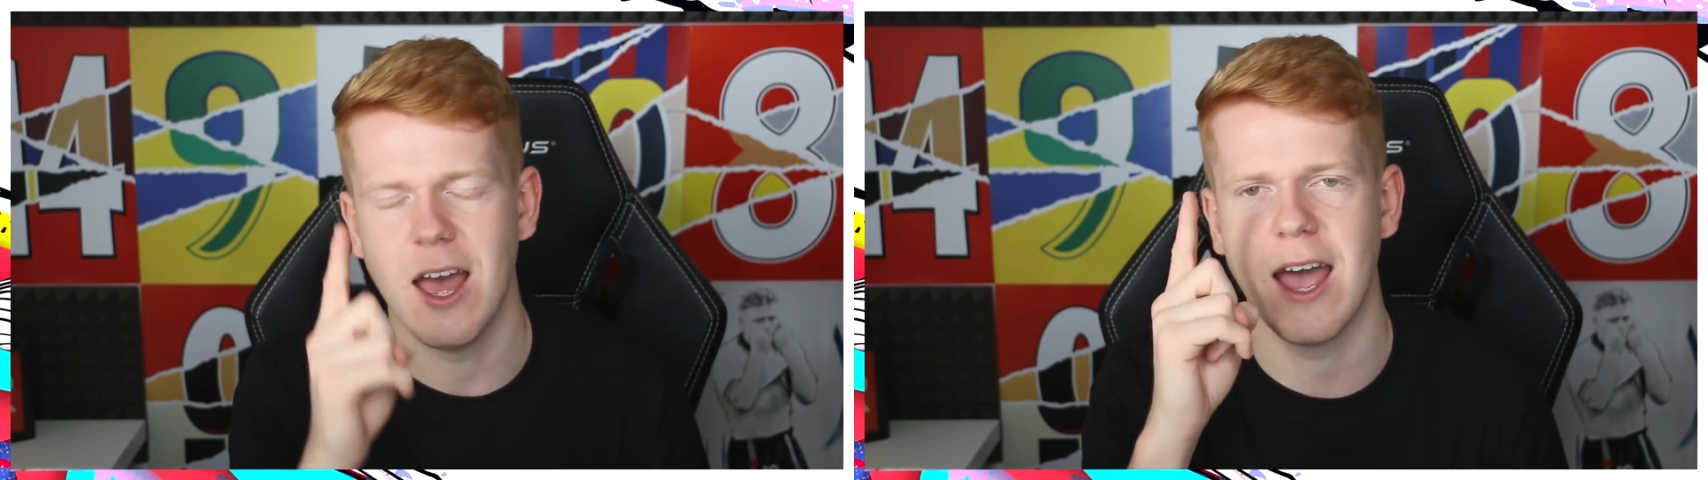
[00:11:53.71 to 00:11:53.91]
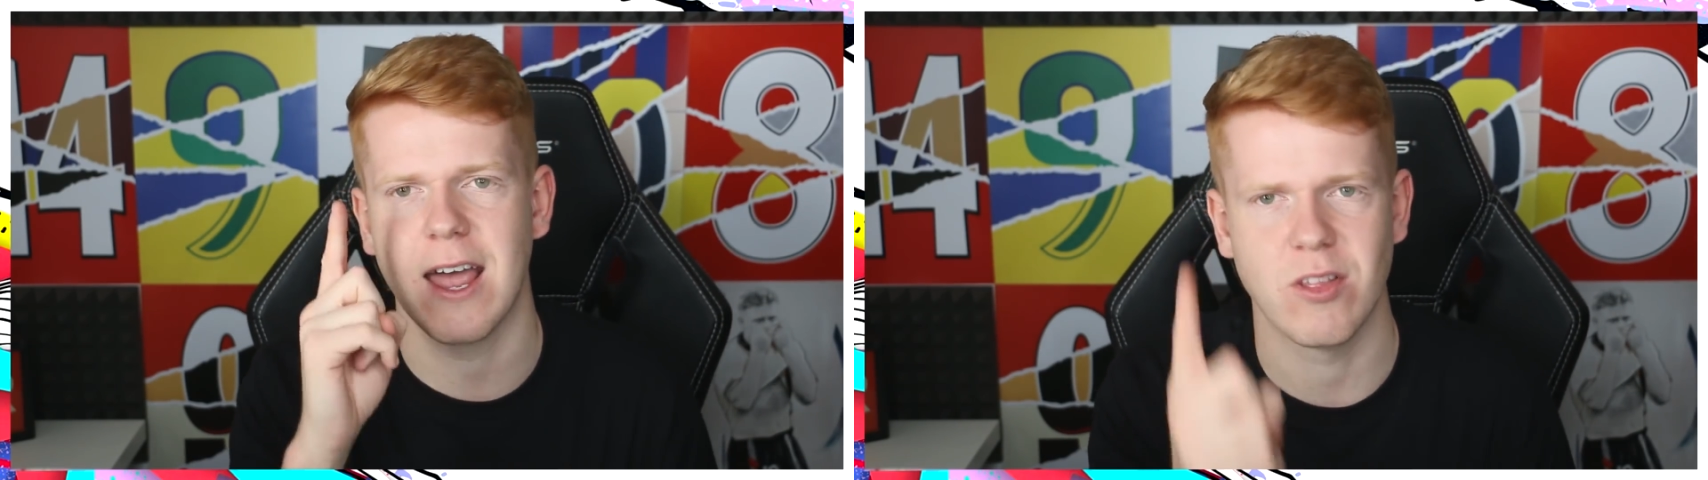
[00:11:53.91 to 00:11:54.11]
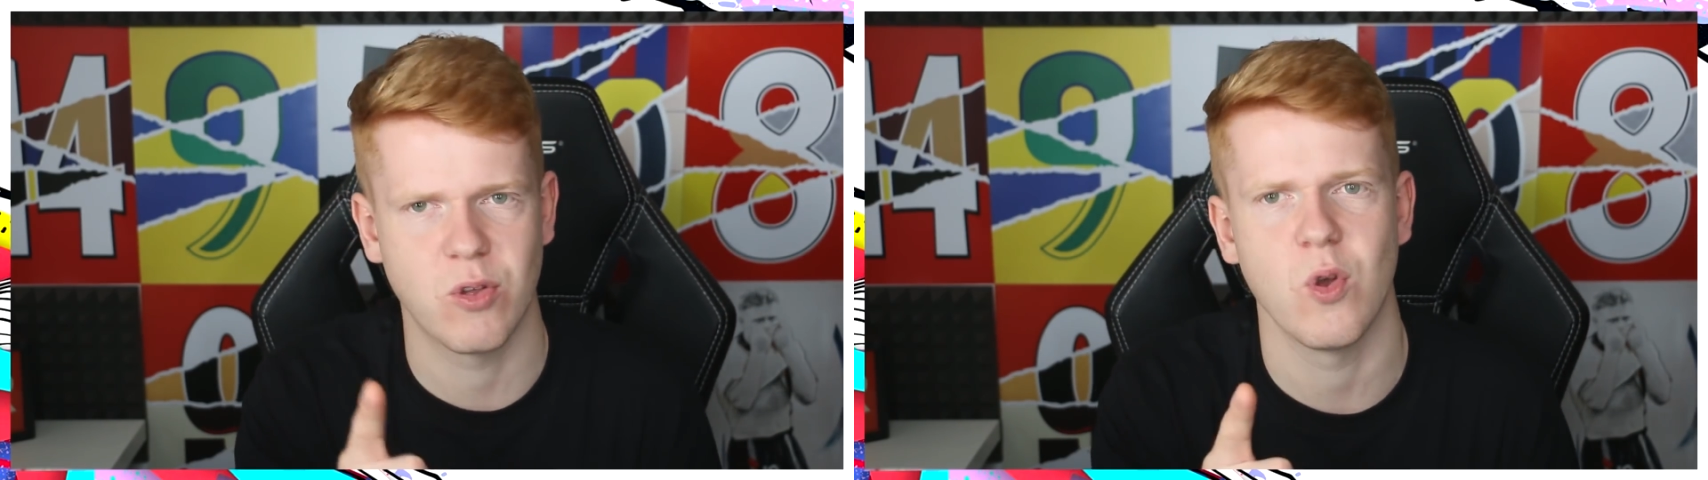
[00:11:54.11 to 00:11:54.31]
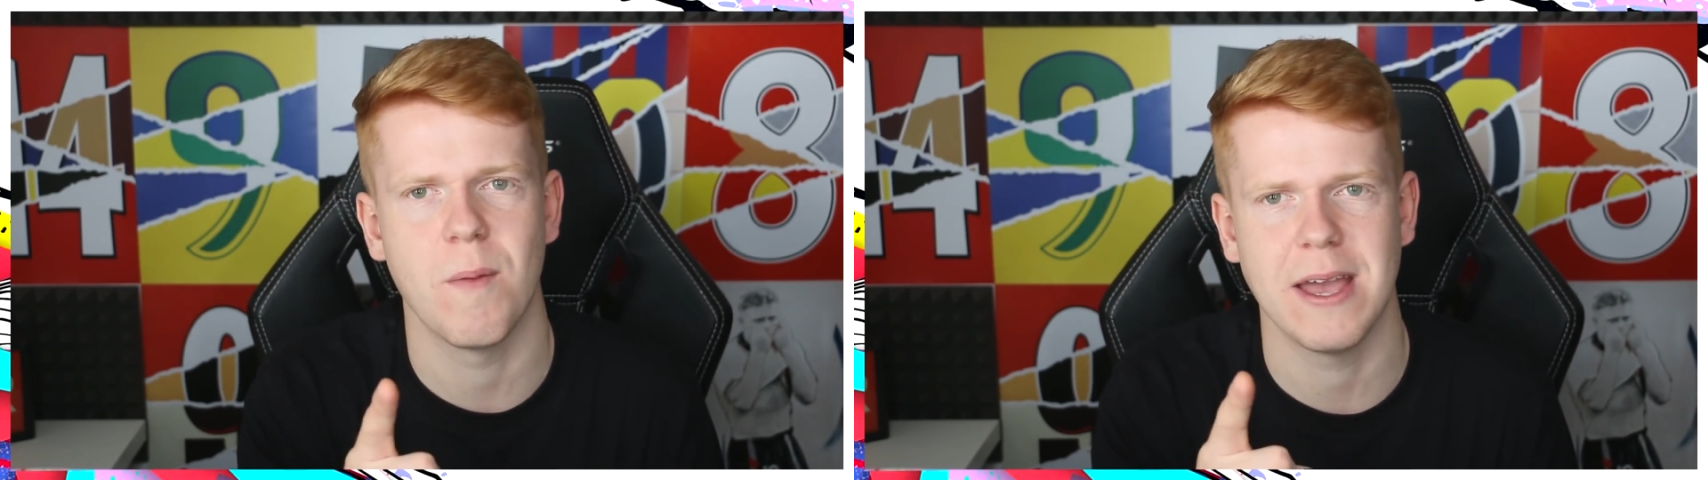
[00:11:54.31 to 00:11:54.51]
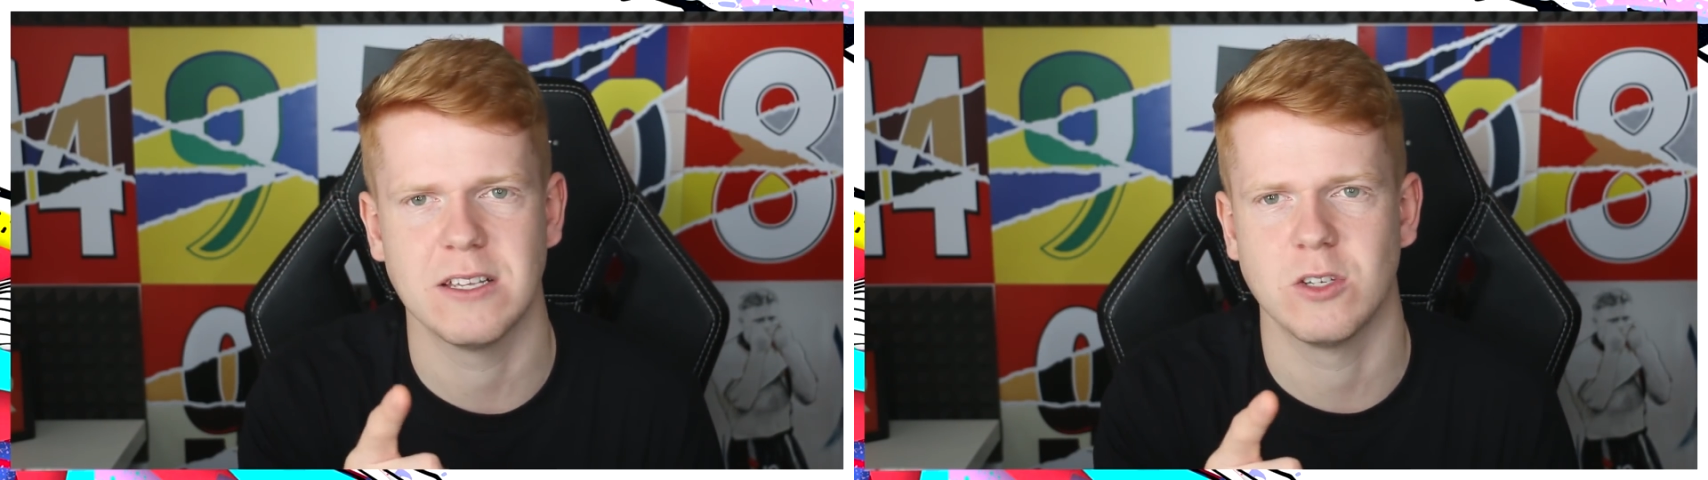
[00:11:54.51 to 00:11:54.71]
against all your
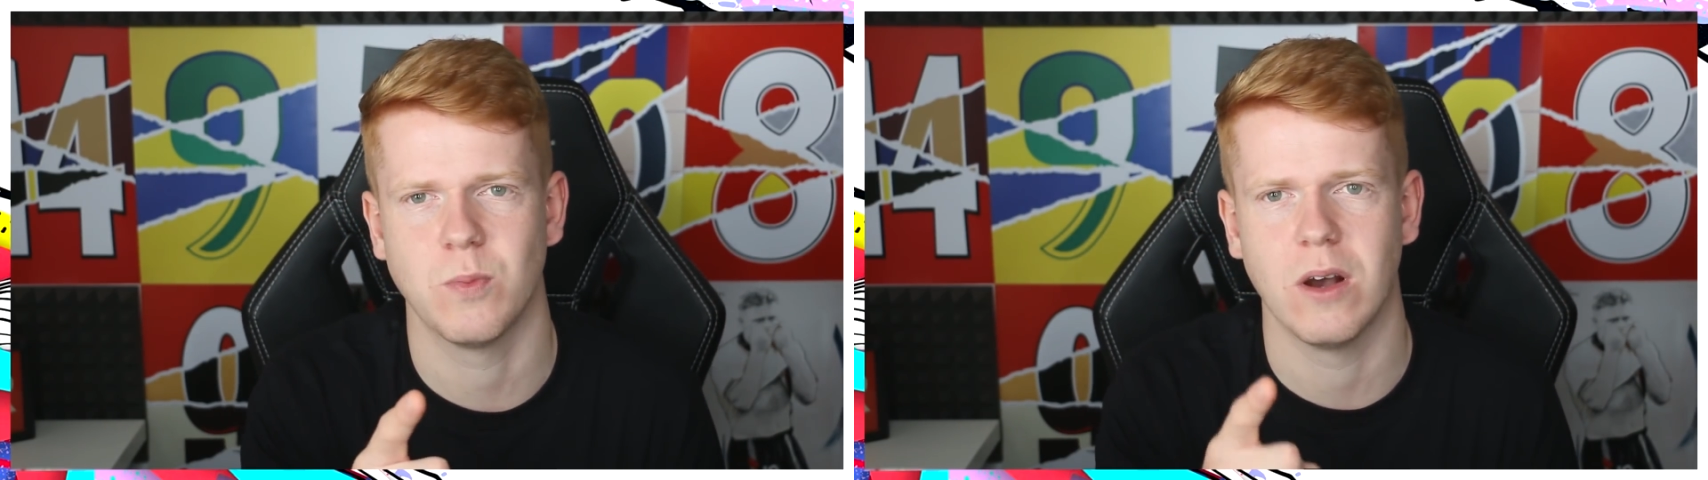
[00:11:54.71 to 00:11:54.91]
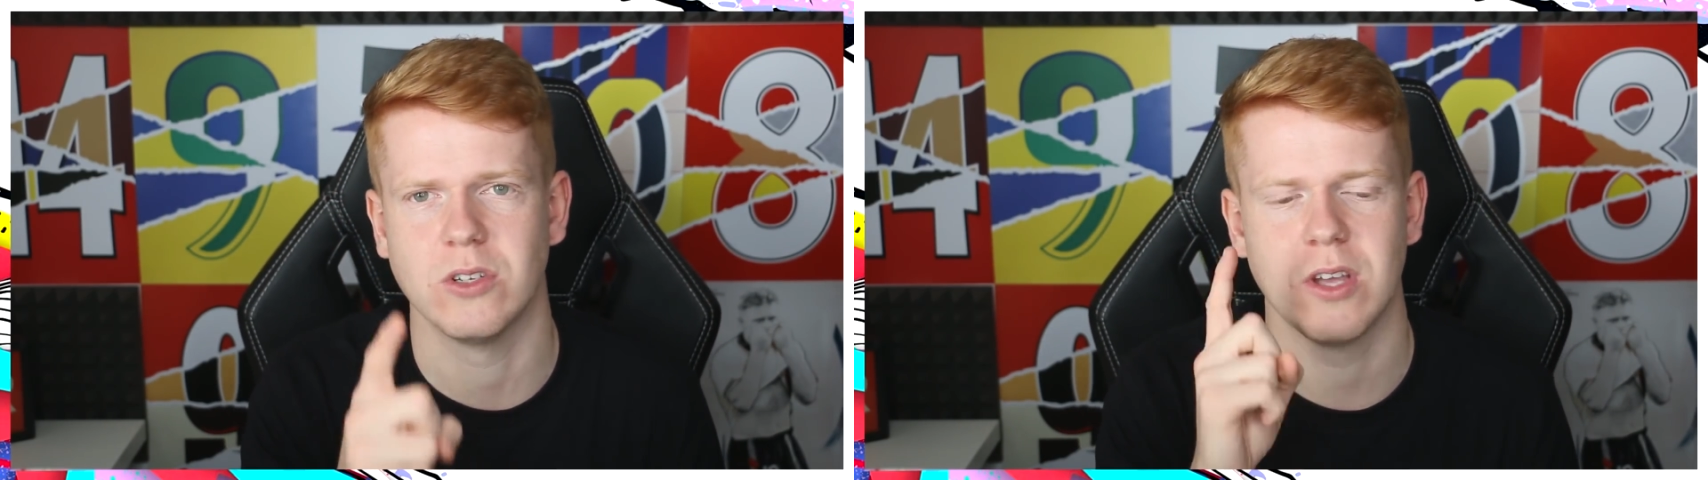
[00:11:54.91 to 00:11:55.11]
mates as well.